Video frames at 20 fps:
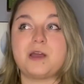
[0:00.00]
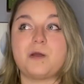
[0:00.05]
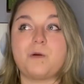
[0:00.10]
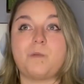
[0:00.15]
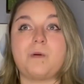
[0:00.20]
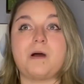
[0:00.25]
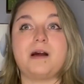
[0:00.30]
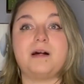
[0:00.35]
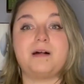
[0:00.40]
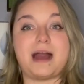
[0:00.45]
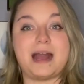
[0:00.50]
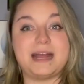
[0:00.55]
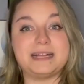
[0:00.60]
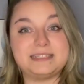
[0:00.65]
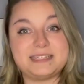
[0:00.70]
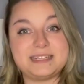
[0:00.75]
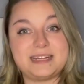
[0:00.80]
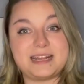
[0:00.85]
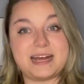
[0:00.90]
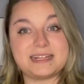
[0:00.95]
While I
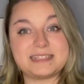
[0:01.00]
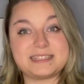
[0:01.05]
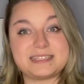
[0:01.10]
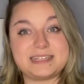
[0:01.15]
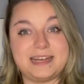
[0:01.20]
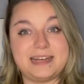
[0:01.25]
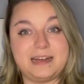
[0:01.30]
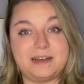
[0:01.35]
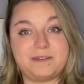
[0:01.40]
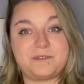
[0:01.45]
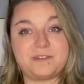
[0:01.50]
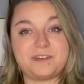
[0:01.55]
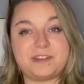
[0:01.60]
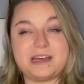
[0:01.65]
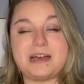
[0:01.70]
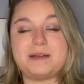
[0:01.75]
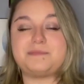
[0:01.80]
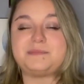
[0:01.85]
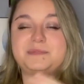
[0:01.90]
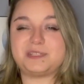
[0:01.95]
did not sign up for
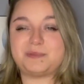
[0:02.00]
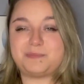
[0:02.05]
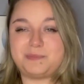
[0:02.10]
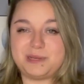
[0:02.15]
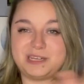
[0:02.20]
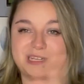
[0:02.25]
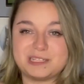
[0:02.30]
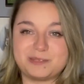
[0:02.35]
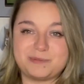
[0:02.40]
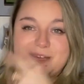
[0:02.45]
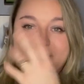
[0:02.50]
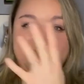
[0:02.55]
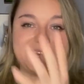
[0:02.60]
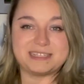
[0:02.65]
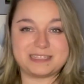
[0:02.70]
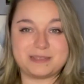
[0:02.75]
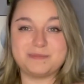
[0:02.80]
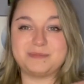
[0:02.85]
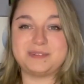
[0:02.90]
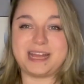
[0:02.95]
that just because we had
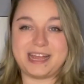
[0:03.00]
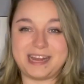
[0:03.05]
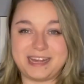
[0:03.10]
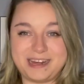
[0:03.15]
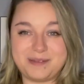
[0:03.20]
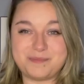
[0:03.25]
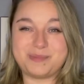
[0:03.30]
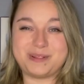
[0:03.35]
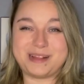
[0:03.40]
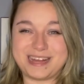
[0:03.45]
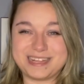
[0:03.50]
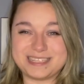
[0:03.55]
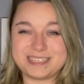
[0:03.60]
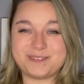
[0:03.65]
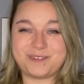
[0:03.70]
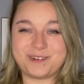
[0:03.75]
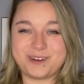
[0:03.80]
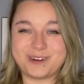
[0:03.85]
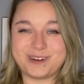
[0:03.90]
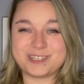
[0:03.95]
some dining plans
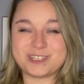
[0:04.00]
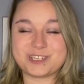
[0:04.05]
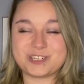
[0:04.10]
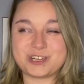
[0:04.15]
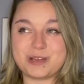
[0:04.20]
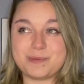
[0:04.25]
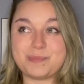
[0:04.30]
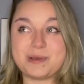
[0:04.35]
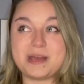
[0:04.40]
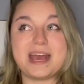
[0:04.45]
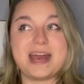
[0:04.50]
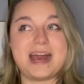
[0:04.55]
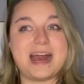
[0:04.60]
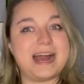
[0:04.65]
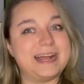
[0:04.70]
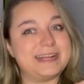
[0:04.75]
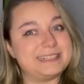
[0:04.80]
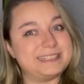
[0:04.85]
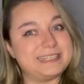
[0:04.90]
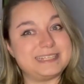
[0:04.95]
for our trip,
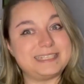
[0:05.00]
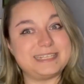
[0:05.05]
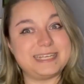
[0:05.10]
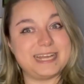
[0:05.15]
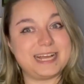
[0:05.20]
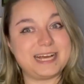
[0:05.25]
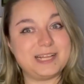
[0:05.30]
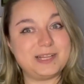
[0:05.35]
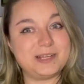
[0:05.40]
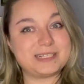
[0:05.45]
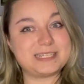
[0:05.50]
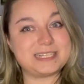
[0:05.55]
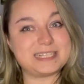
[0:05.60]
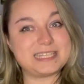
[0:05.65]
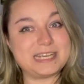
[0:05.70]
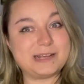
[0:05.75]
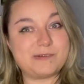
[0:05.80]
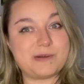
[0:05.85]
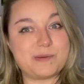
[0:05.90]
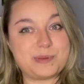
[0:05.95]
I did take a look to
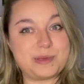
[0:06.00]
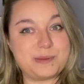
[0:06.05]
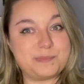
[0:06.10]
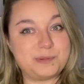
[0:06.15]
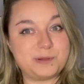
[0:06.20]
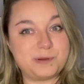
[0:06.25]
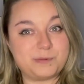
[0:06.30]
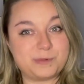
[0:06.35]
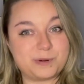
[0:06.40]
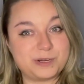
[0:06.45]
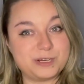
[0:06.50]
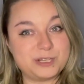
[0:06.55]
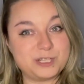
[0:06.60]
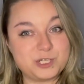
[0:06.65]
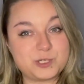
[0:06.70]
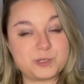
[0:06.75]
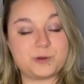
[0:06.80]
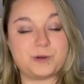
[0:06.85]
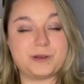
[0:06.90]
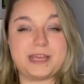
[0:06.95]
see what people were
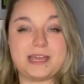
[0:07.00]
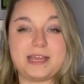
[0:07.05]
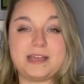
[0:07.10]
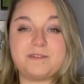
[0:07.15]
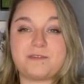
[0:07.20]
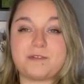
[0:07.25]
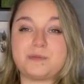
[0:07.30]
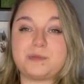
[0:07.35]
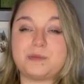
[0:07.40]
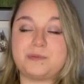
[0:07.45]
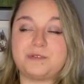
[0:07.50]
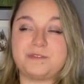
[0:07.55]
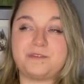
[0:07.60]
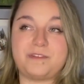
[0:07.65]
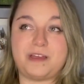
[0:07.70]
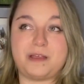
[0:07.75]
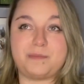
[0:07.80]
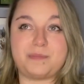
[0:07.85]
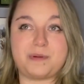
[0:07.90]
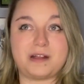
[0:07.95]
enjoying from the
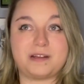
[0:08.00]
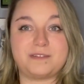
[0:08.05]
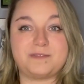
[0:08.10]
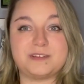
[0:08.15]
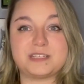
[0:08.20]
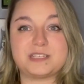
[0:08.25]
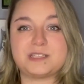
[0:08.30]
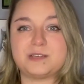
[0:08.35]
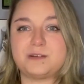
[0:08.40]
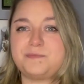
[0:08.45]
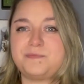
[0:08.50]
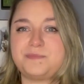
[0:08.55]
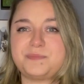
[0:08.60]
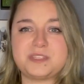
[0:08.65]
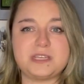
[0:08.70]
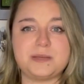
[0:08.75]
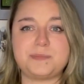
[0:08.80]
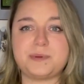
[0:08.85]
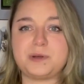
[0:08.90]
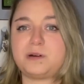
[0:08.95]
buffet breakfast. So
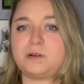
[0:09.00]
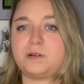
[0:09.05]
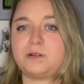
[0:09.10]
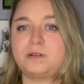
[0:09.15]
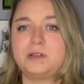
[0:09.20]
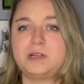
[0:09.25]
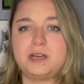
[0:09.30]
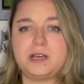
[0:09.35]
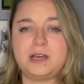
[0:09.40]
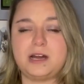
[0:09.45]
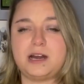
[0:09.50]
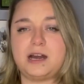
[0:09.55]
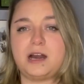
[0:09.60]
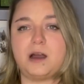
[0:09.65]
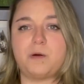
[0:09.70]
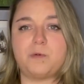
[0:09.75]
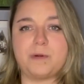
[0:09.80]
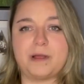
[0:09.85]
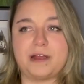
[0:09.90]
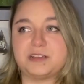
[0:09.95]
typical,
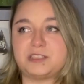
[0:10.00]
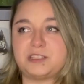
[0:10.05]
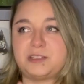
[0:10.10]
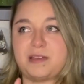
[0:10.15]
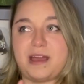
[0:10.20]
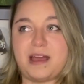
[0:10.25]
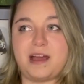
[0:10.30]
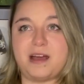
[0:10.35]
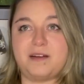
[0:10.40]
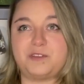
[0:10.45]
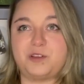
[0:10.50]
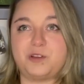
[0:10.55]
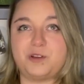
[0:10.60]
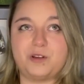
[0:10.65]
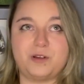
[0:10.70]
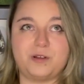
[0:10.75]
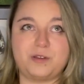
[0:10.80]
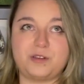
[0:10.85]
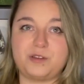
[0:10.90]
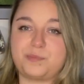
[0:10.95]
whereas you have
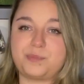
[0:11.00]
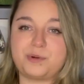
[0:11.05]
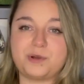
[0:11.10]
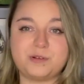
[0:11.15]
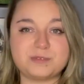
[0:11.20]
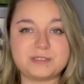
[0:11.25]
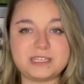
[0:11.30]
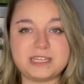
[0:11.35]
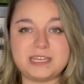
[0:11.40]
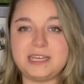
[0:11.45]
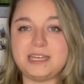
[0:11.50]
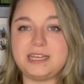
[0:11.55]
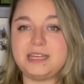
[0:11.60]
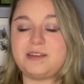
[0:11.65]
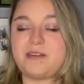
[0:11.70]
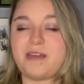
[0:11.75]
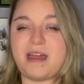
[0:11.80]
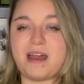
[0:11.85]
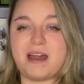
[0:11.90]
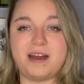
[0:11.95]
your protein,
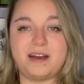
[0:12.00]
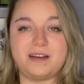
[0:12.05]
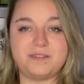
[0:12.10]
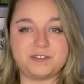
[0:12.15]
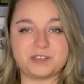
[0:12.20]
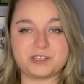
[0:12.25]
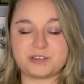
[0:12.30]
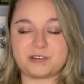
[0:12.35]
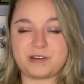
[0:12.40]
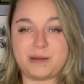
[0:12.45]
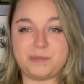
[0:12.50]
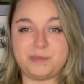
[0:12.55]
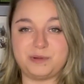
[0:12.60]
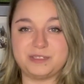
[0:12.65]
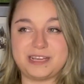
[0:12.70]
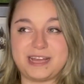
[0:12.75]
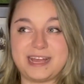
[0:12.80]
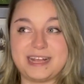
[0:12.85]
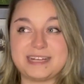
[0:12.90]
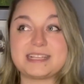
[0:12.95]
you have your scrambled
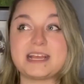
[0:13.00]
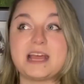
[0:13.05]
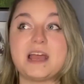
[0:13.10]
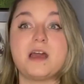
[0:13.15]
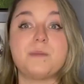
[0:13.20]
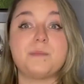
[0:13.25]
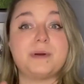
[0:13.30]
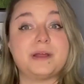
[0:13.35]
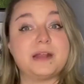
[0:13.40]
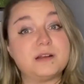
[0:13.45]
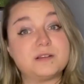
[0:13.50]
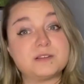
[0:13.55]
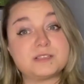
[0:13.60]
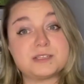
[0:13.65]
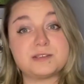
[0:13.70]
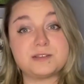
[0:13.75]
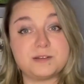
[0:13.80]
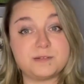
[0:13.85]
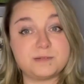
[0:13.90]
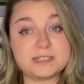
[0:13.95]
eggs, but I also
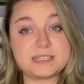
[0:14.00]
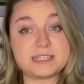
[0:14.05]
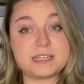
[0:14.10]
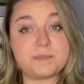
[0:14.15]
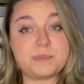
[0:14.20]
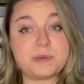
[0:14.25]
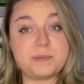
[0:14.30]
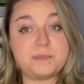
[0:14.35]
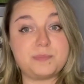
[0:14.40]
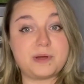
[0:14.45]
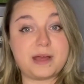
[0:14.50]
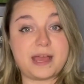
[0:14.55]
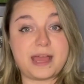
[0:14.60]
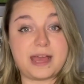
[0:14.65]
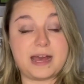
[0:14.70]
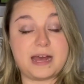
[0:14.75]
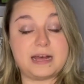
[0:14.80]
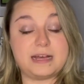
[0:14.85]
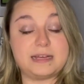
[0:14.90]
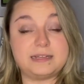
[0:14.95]
noticed that people
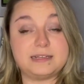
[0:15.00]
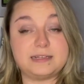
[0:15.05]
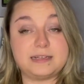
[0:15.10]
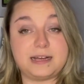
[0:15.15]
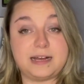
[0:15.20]
had